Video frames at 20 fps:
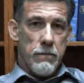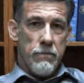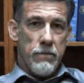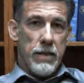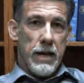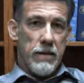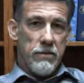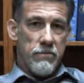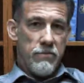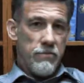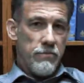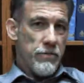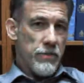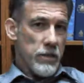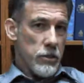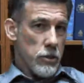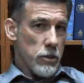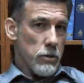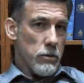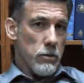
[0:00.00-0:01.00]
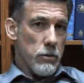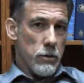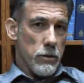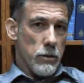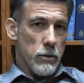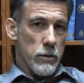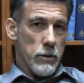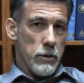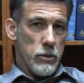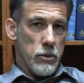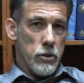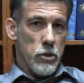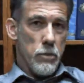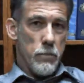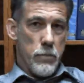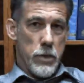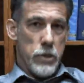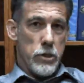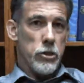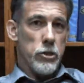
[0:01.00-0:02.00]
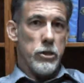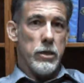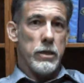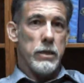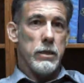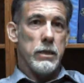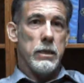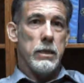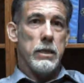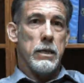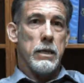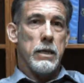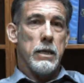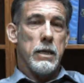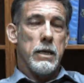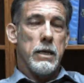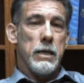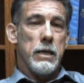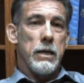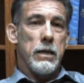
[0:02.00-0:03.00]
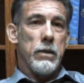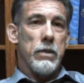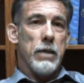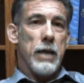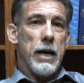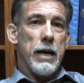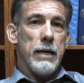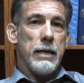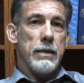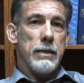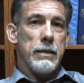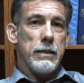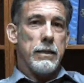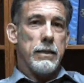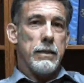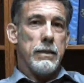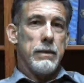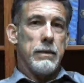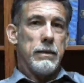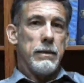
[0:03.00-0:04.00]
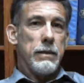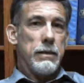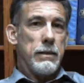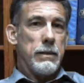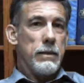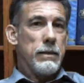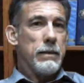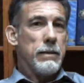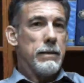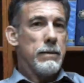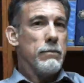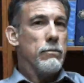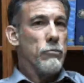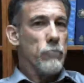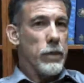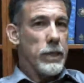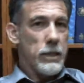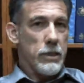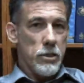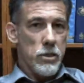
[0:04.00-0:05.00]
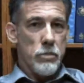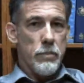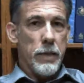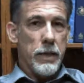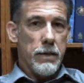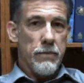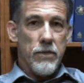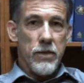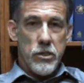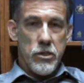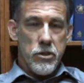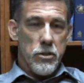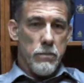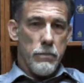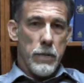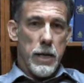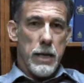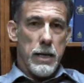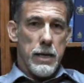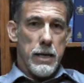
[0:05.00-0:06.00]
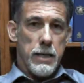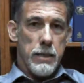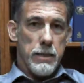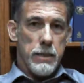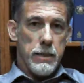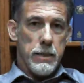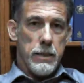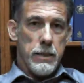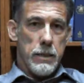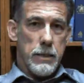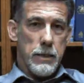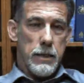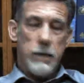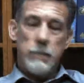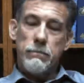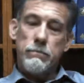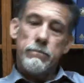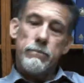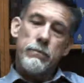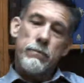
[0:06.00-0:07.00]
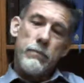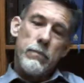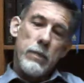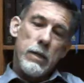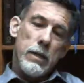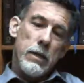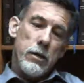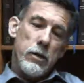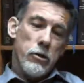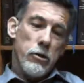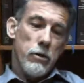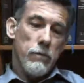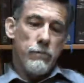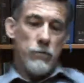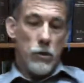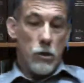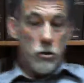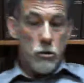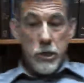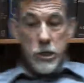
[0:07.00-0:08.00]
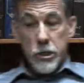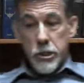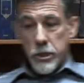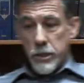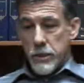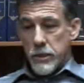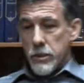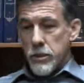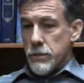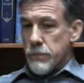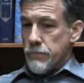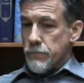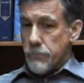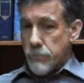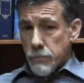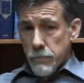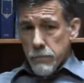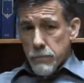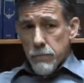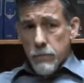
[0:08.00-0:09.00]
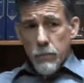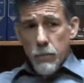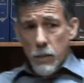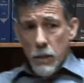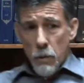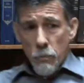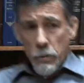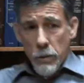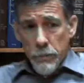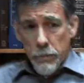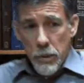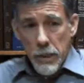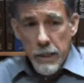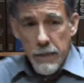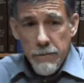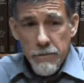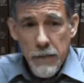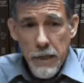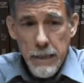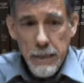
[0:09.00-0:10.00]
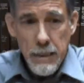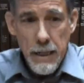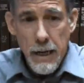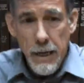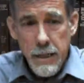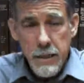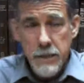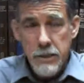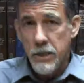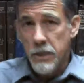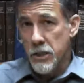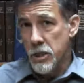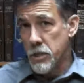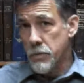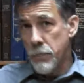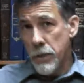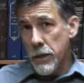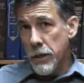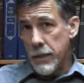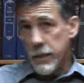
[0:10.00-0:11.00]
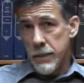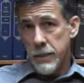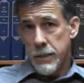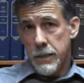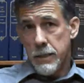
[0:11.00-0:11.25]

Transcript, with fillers: that physical dimension that we can speak of as the mind. Um, you know, for Christians, we believe that God is a spirit